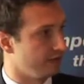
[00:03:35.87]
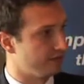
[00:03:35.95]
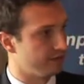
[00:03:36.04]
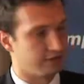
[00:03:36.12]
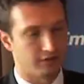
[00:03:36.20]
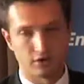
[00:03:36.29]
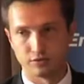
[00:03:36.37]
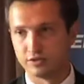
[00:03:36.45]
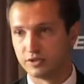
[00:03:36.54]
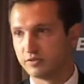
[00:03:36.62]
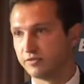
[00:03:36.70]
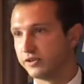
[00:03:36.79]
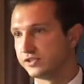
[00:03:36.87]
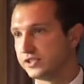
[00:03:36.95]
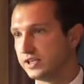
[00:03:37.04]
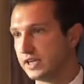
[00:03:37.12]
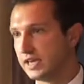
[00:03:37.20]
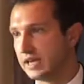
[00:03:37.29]
even though the
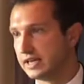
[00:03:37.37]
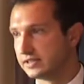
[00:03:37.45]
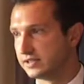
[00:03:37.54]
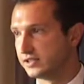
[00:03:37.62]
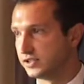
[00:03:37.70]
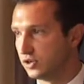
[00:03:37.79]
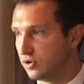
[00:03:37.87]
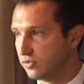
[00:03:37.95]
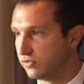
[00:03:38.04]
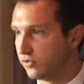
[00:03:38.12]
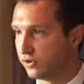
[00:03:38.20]
university has its own